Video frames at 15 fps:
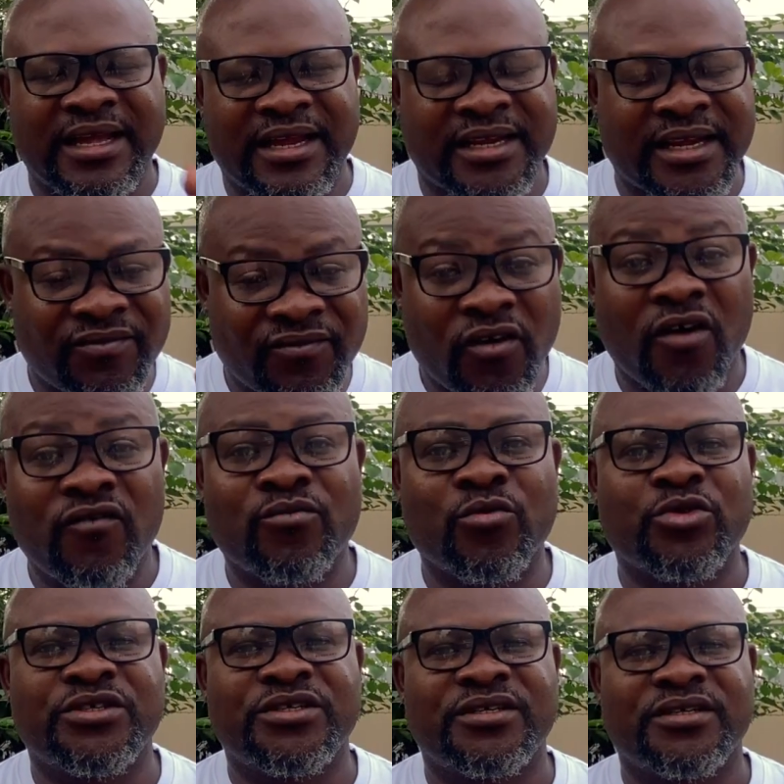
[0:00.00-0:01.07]
The fourth
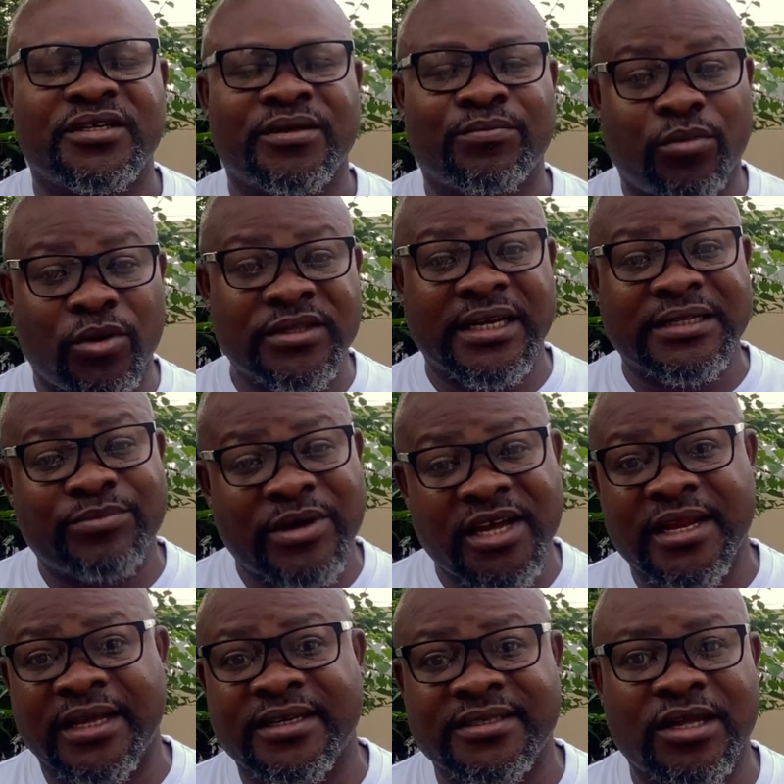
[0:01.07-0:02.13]
most important
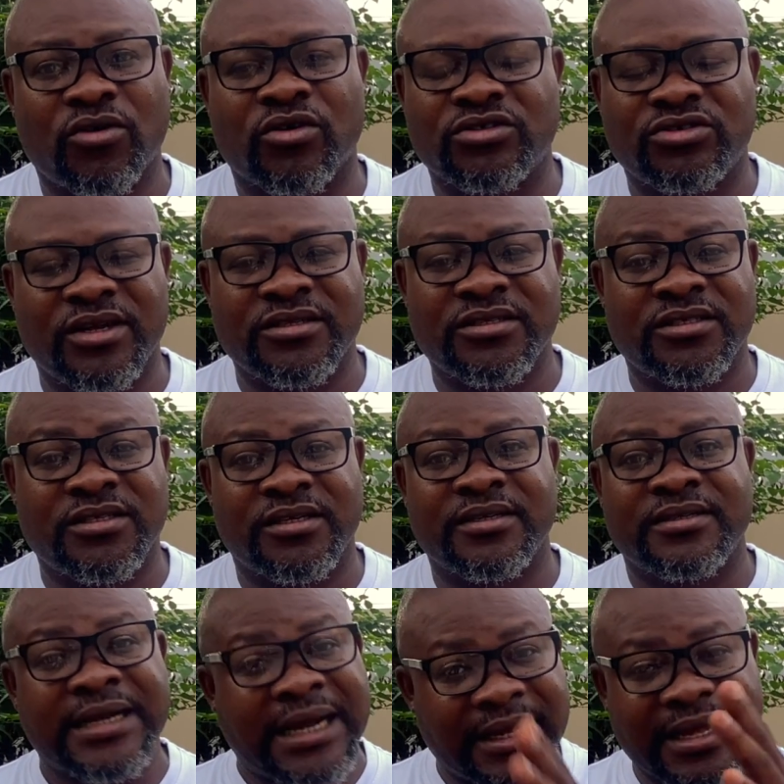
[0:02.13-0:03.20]
biodigester construction secret
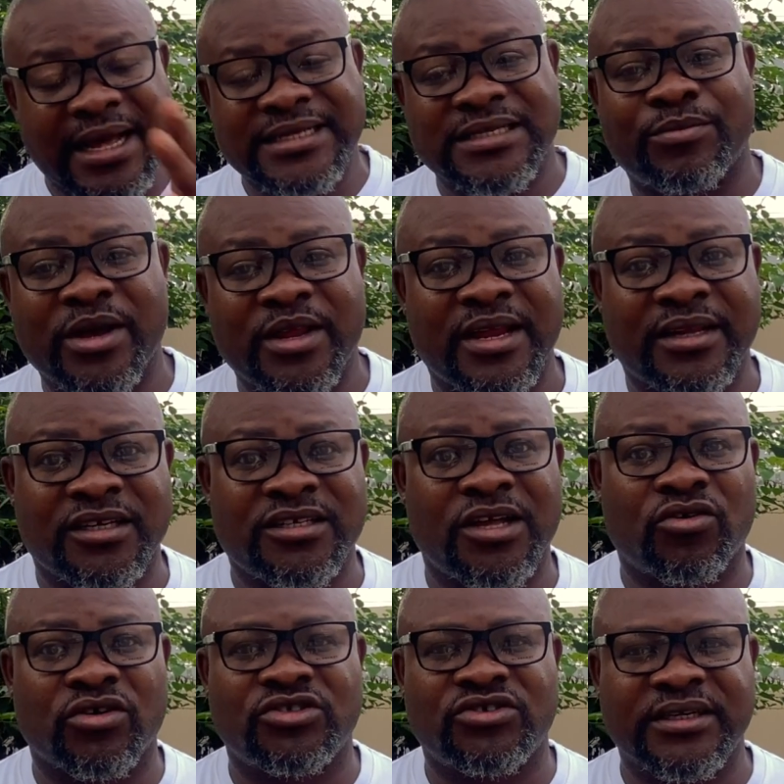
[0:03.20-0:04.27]
that as a biodigester
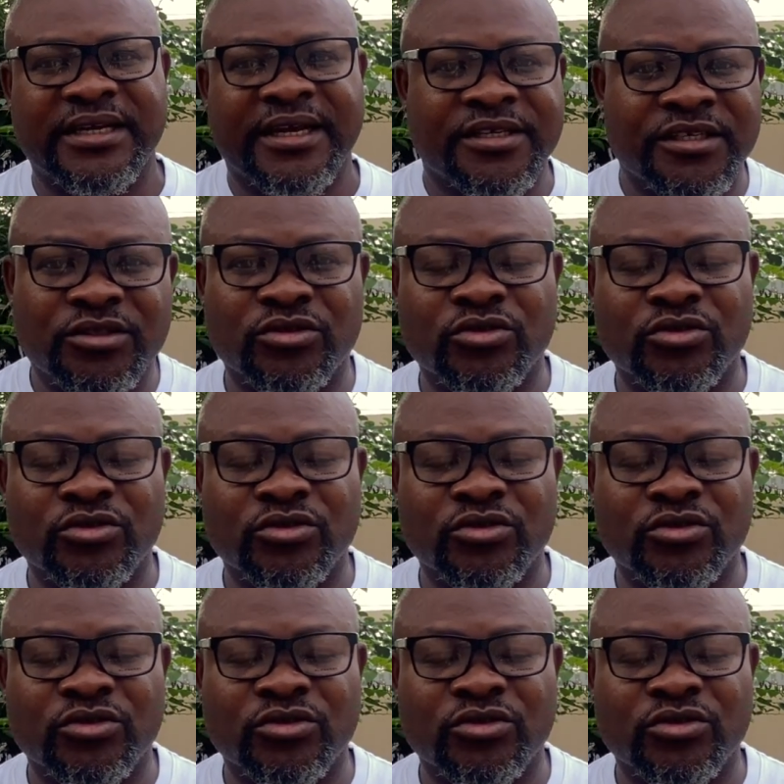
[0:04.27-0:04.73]
constructor you need to